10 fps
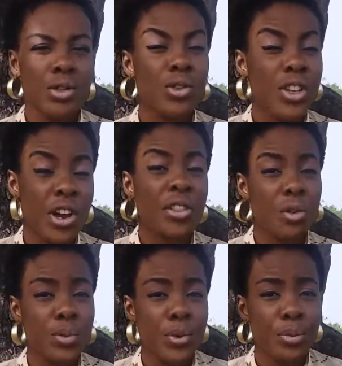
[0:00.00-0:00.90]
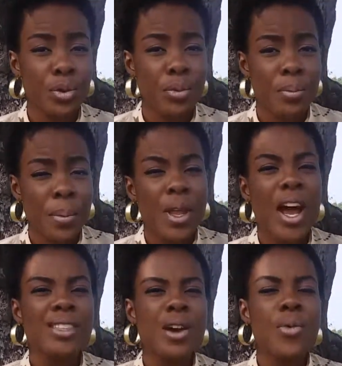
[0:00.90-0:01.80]
So there are those people.
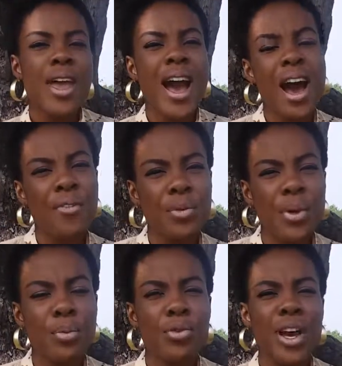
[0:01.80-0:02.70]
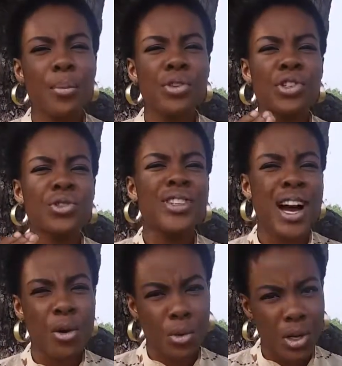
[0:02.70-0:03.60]
And then we have the people that put you
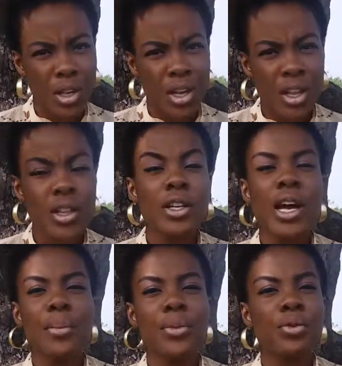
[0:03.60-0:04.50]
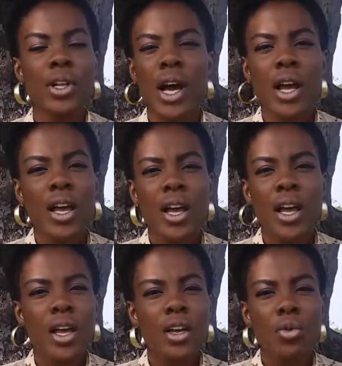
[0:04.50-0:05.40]
down. These are people that
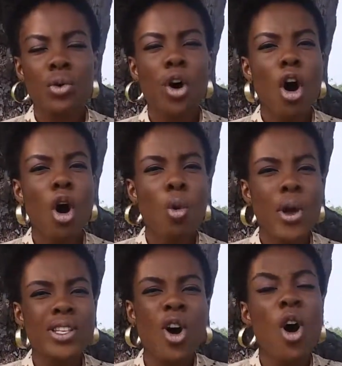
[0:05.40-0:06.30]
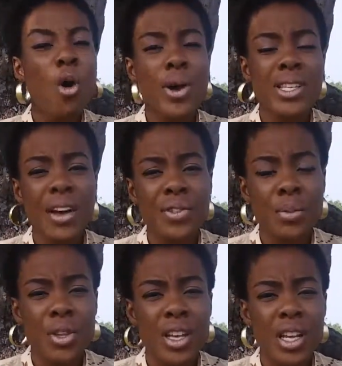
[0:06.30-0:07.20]
will always have
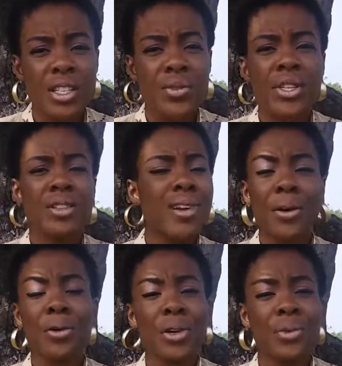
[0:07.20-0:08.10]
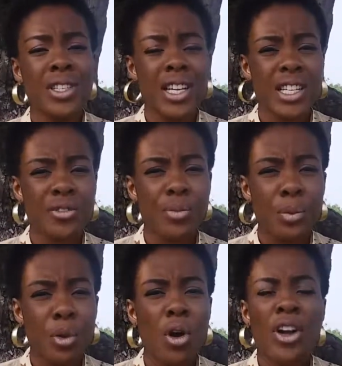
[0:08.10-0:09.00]
something negative to say. I call them the negative
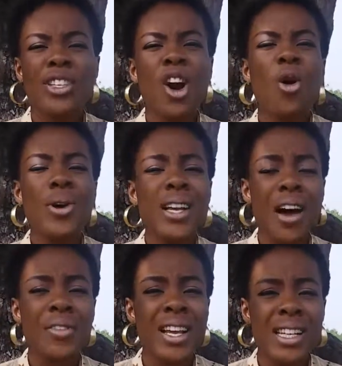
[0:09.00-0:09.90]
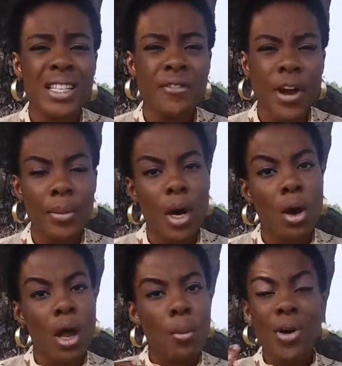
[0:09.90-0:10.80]
people. They always have negative vibe.
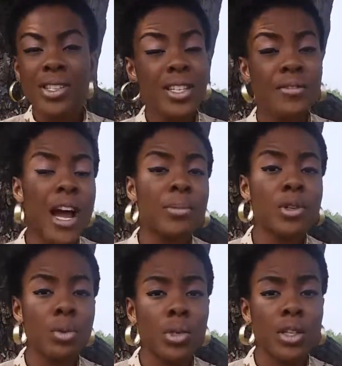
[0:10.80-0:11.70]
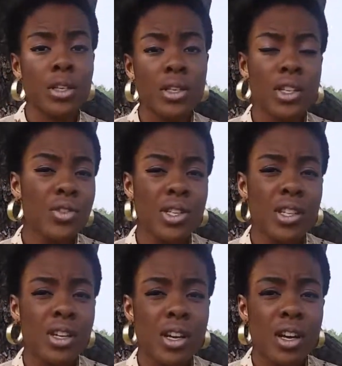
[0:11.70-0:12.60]
Now, positive vibes only.
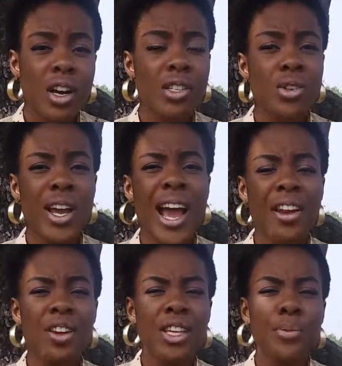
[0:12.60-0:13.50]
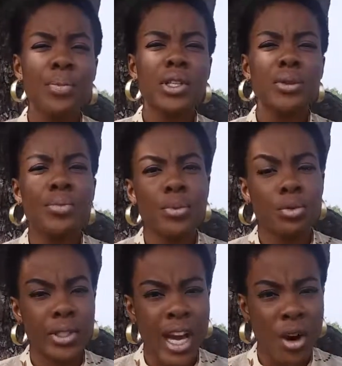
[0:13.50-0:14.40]
Seriously. Because you cannot keep putting
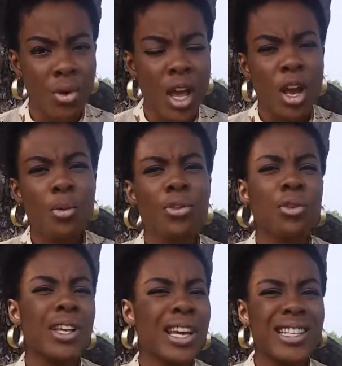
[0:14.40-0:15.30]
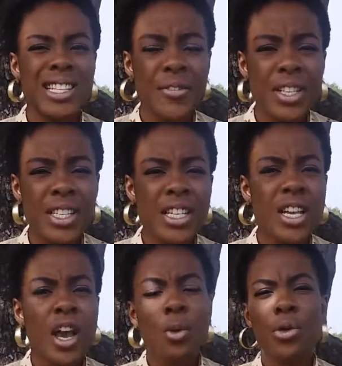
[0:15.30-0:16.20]
people down with your
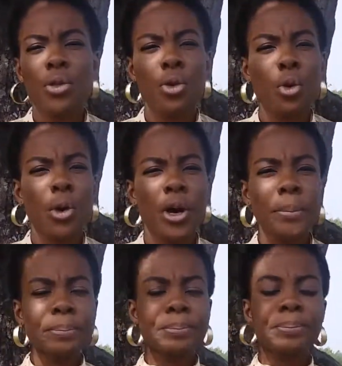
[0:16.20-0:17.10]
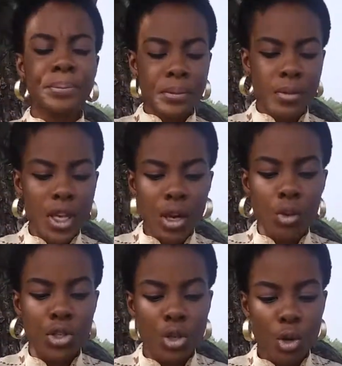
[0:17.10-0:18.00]
negativity, with your
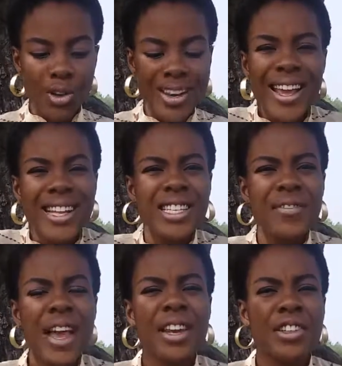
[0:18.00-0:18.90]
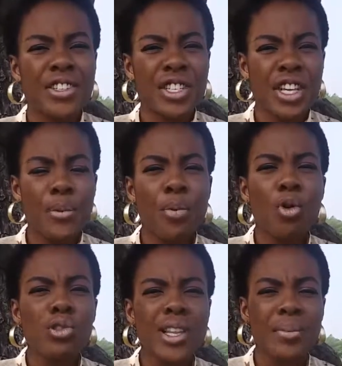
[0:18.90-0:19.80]
negative energy. It
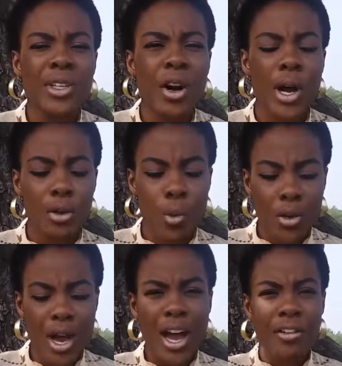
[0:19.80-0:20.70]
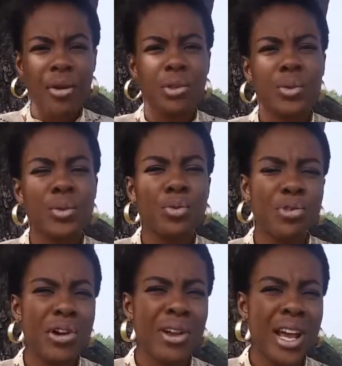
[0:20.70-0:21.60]
pulls them down. And when you hang around these people,
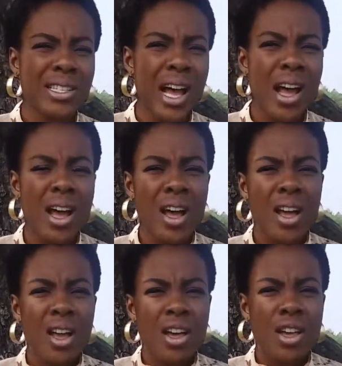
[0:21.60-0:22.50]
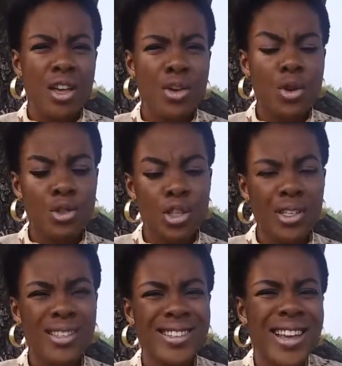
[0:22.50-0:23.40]
you realize that you're
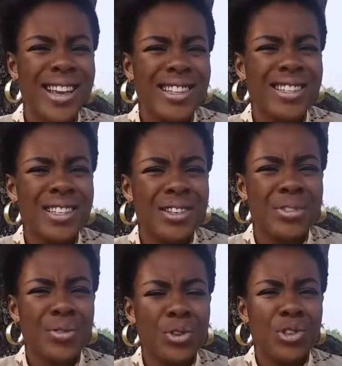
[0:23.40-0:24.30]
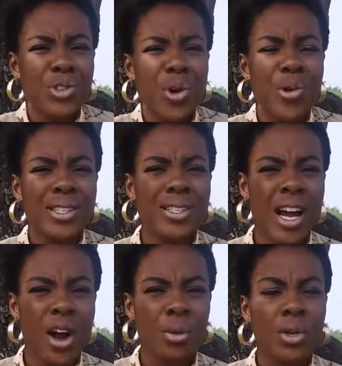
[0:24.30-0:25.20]
just negative. You're just always
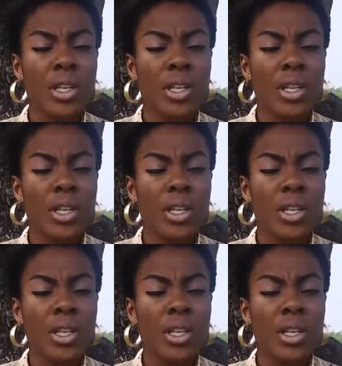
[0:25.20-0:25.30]
down.